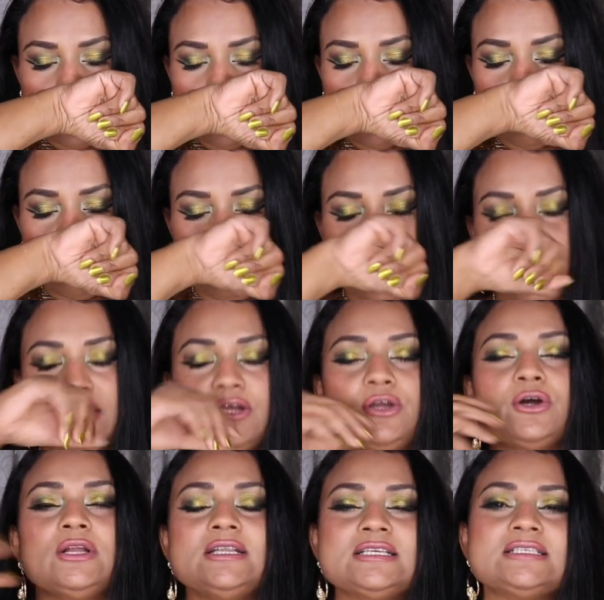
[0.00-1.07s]
Oh my
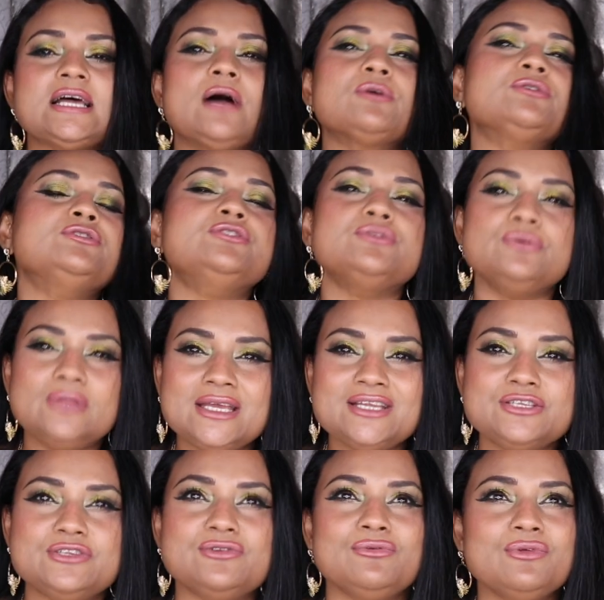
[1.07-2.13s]
goodness, how do they
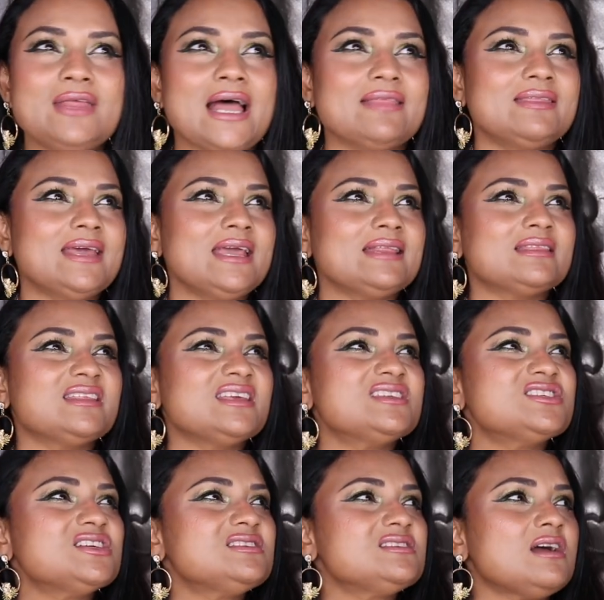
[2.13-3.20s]
do that? They, they
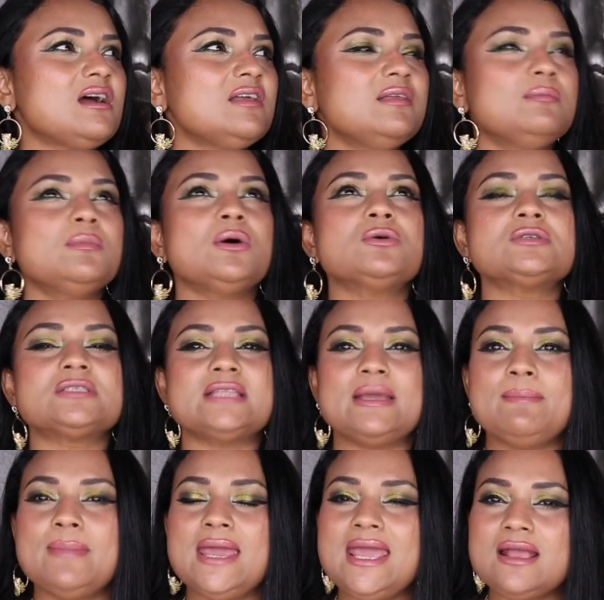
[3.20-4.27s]
just are the most, they
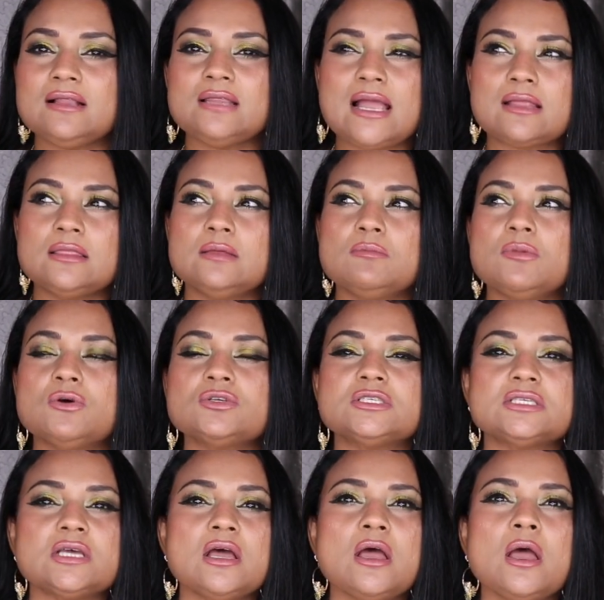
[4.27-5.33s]
make like the
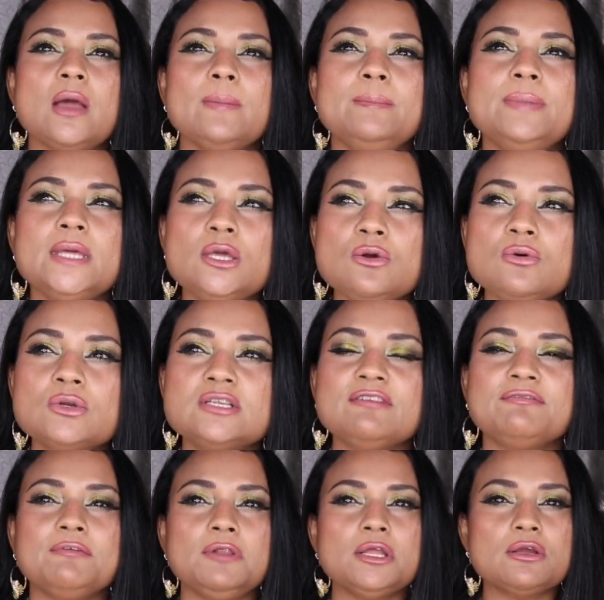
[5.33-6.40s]
most
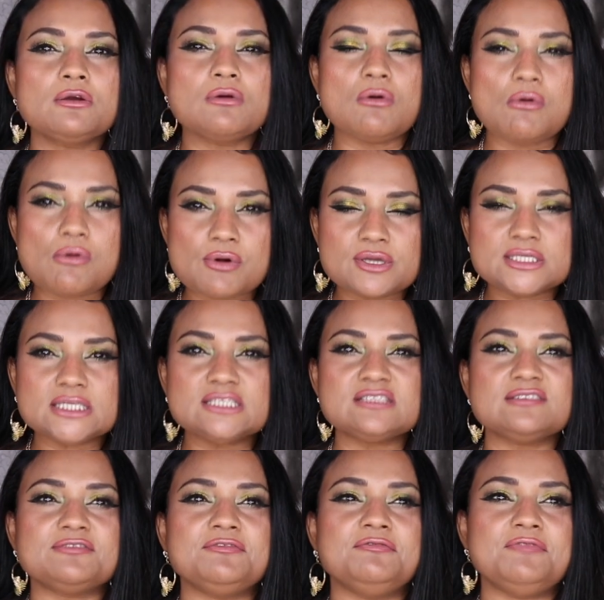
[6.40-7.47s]
beautifully
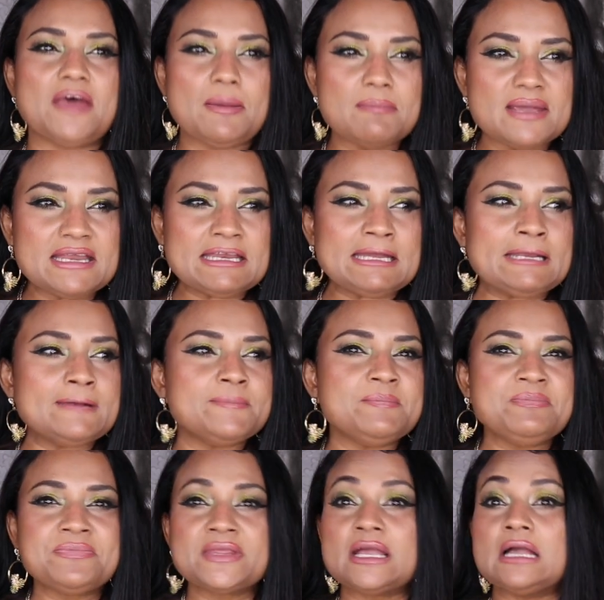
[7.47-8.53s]
gorgeous,
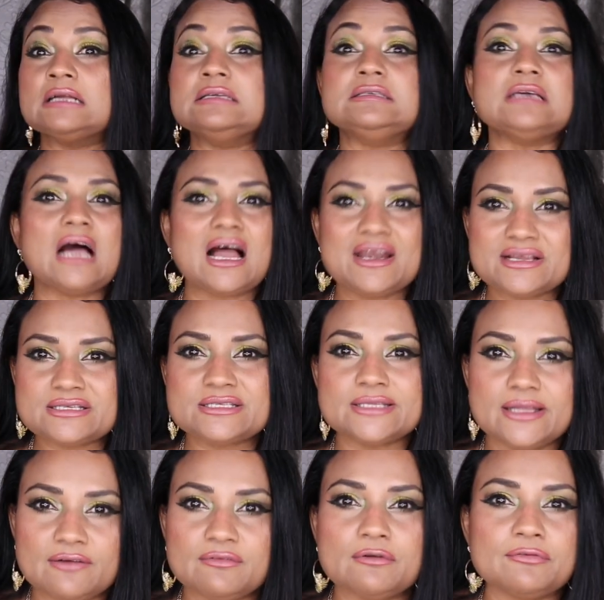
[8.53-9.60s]
feminine, goddess
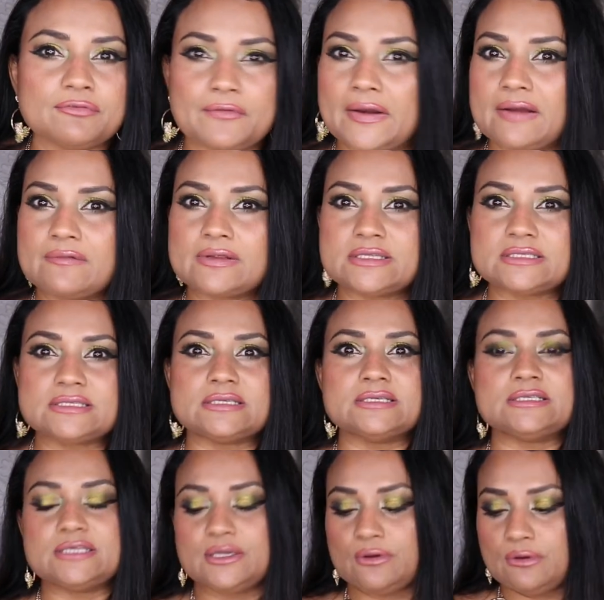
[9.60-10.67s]
level
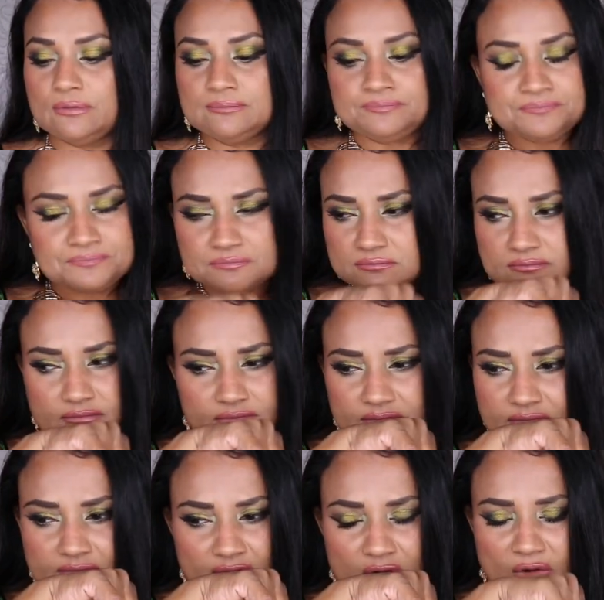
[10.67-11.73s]
fragrances, you know?
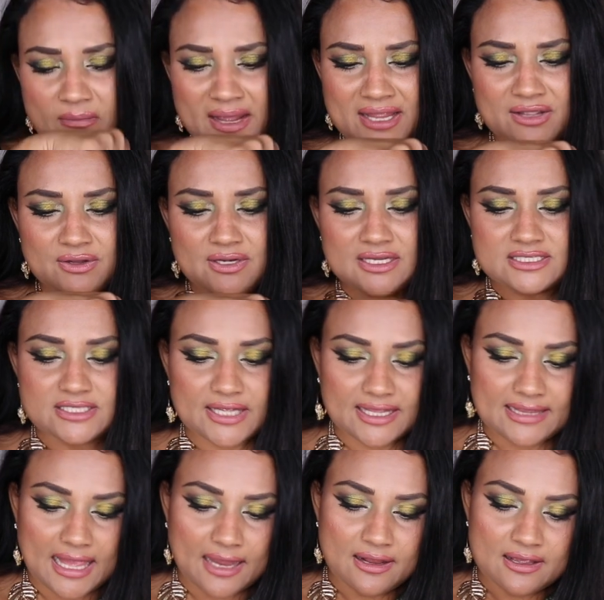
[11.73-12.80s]
Oh my goodness, look
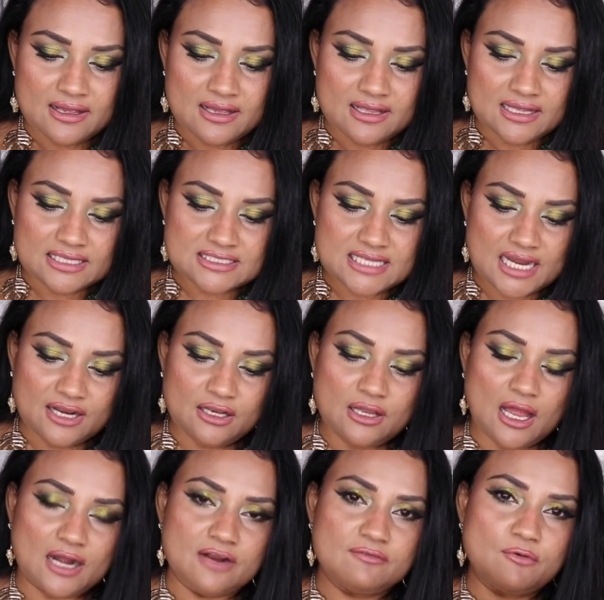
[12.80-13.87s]
at that. That's got a
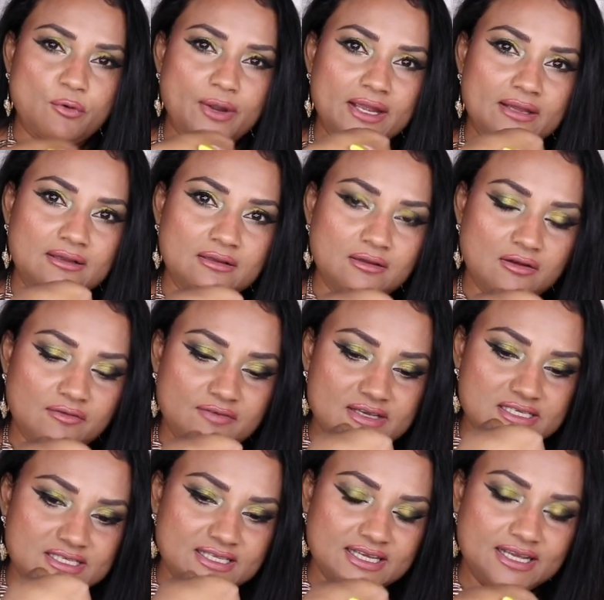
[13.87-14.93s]
lot of oil,
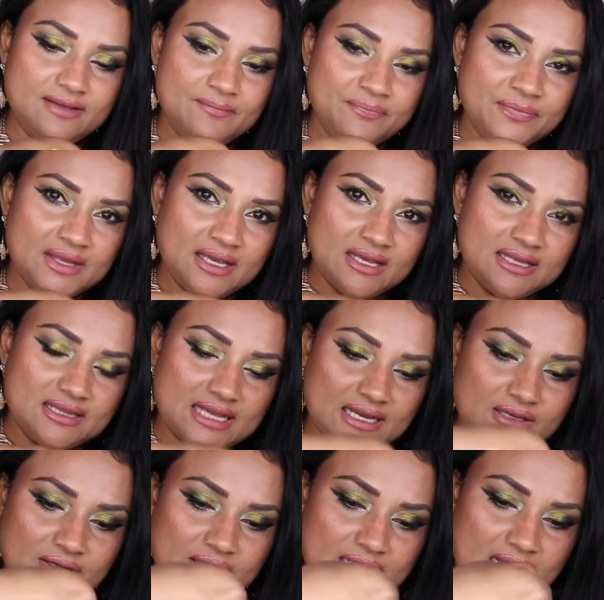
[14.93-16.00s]
obviously.
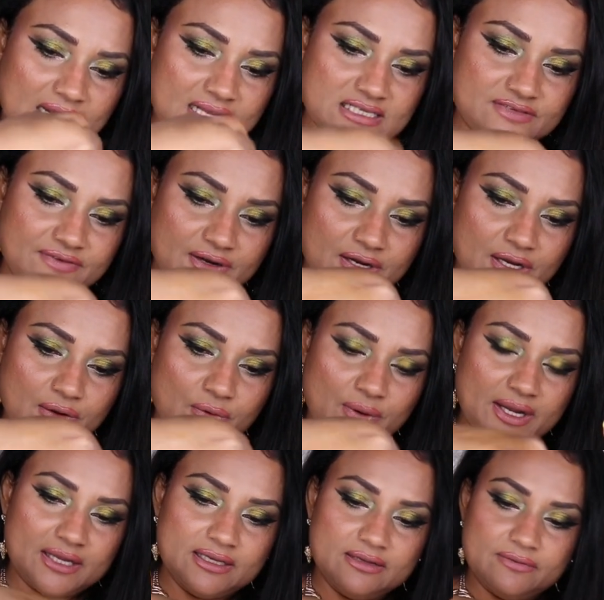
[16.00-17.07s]
That Look at that, it's very
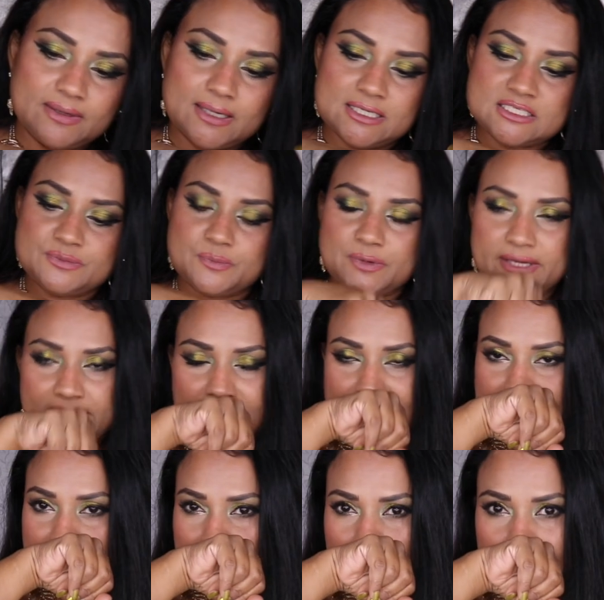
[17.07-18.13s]
oily when I spray it.
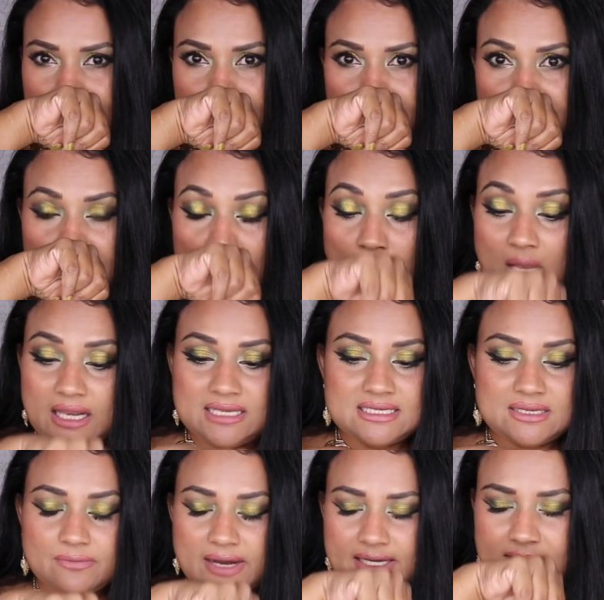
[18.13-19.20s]
It's like
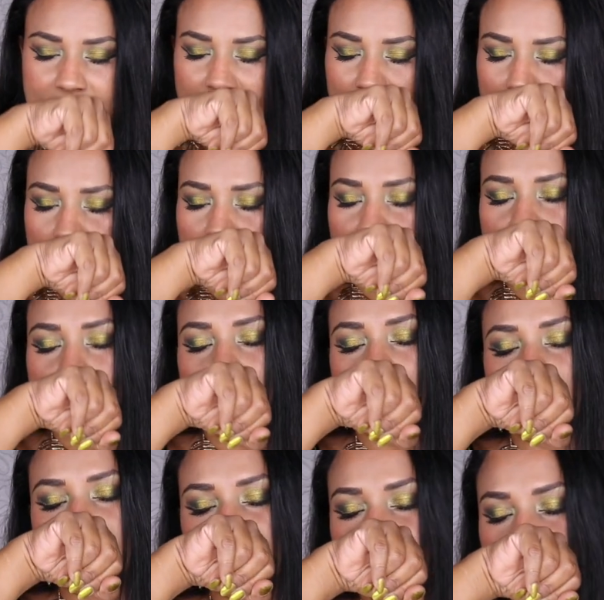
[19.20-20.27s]
quality right there. Oh my
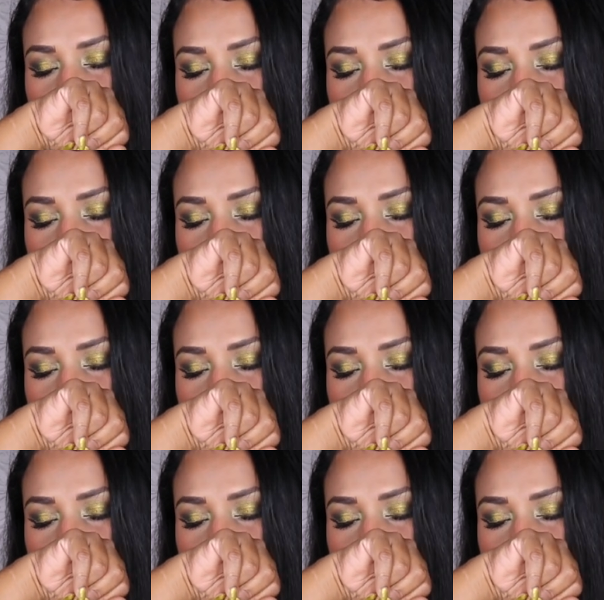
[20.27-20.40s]
gosh.